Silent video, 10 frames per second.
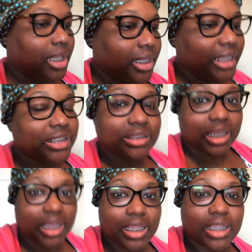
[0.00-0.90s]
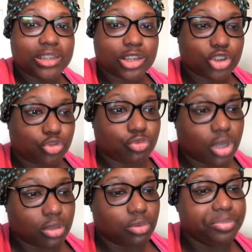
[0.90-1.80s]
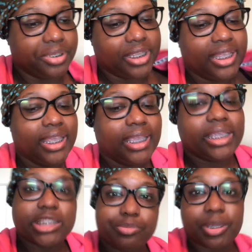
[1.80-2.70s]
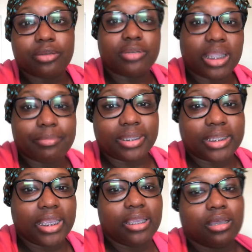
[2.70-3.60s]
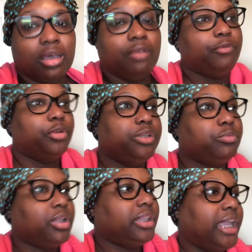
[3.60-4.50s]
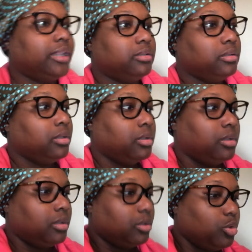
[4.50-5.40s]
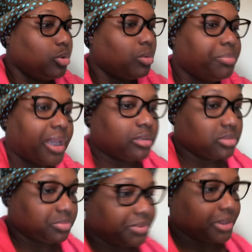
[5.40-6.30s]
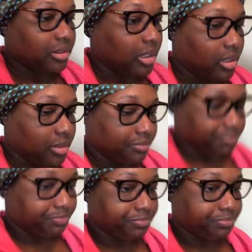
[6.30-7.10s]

Each day it's a struggle, but it gets better day by day for anyone that, you know, battles with, you